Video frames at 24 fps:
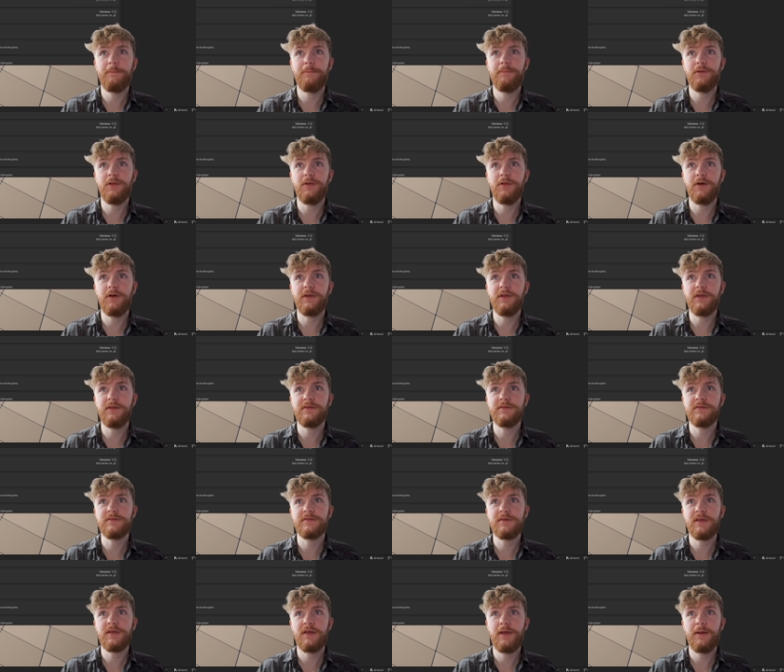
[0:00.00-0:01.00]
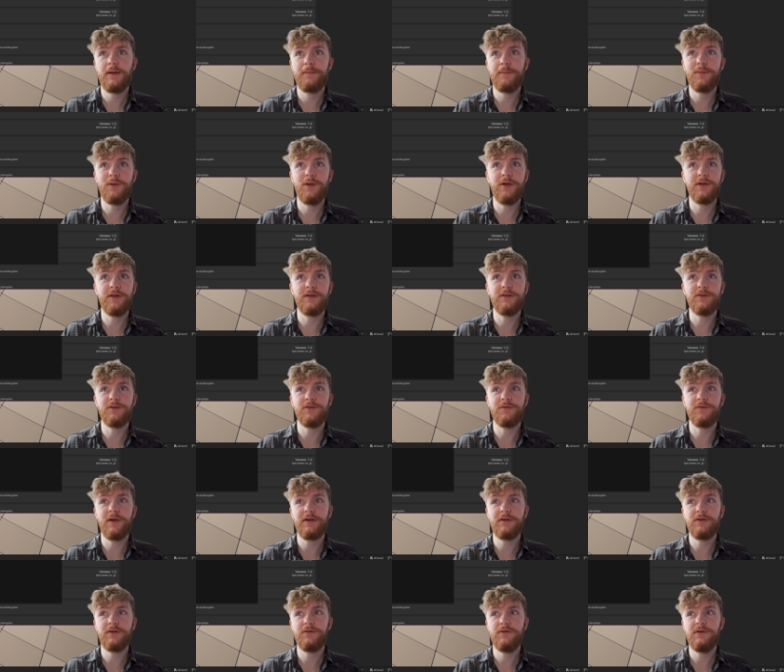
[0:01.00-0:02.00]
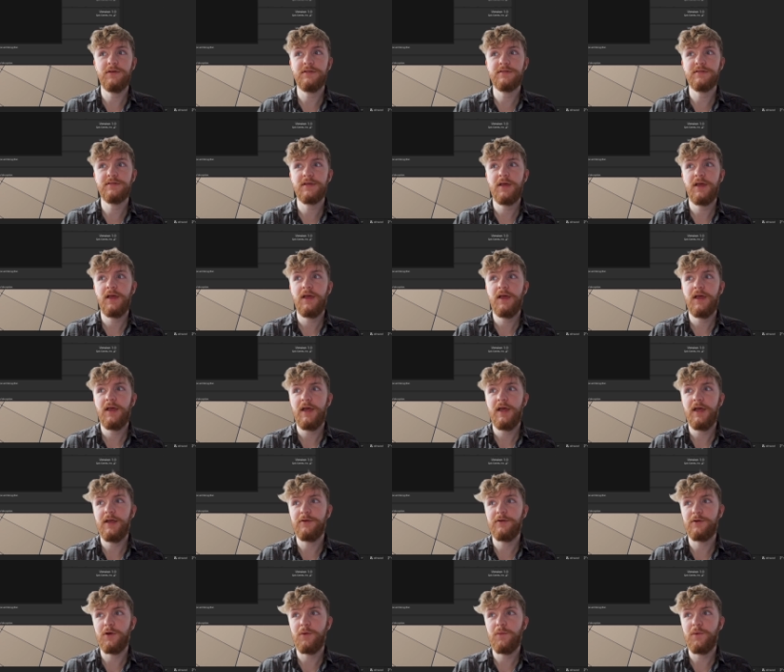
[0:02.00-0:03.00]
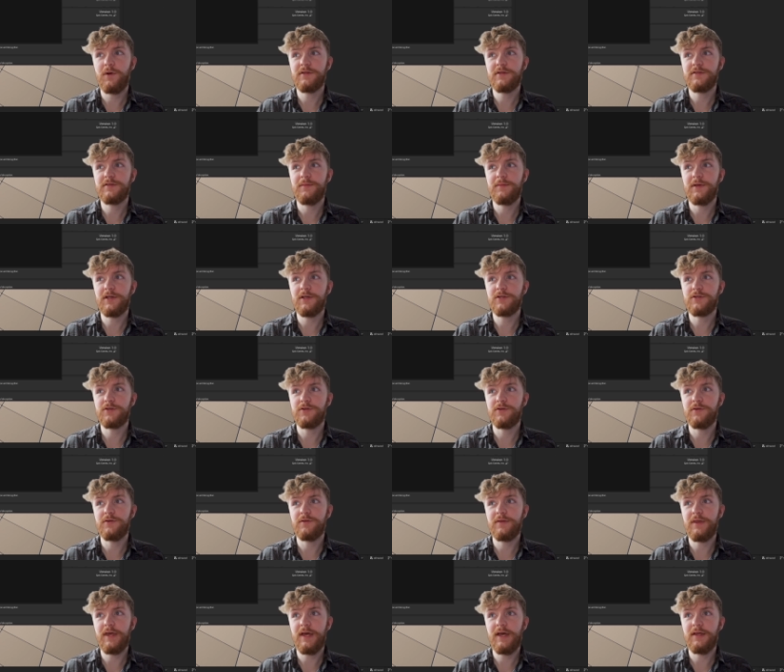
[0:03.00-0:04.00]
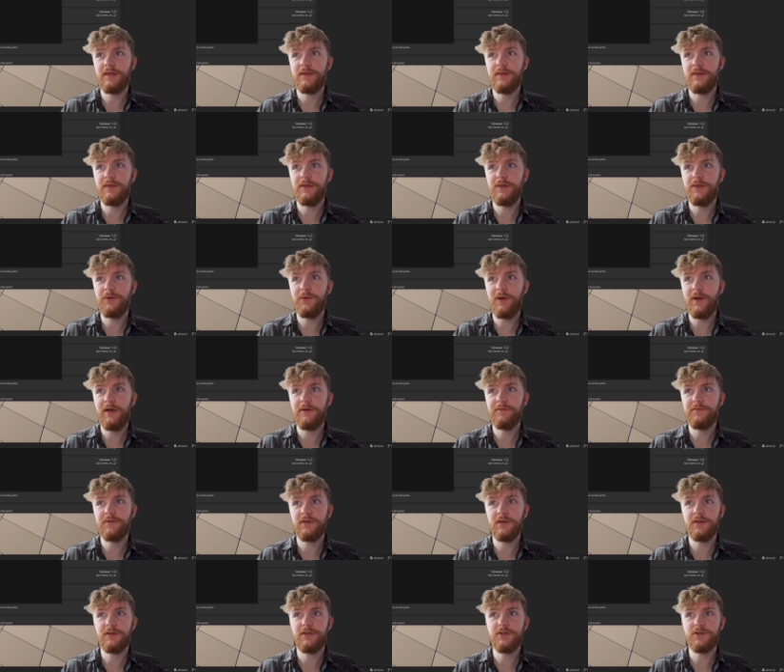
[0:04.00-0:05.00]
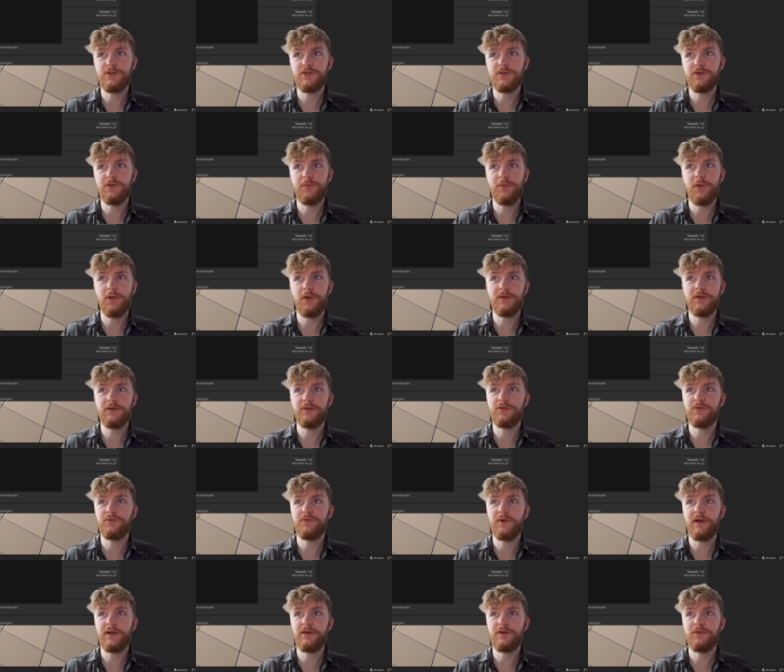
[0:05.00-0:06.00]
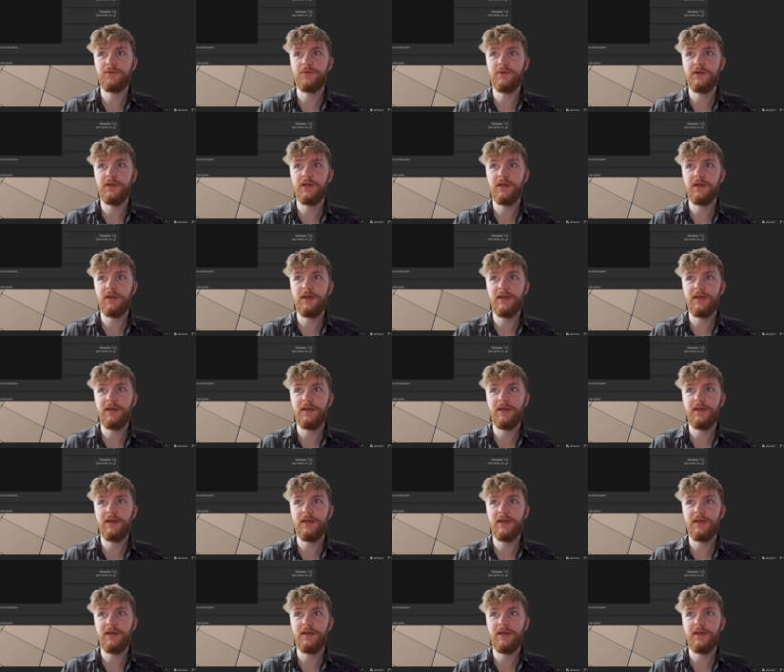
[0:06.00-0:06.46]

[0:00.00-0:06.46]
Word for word: Plugins, Plugin Directories, and you're going to want to make sure that you have an additional plugin directory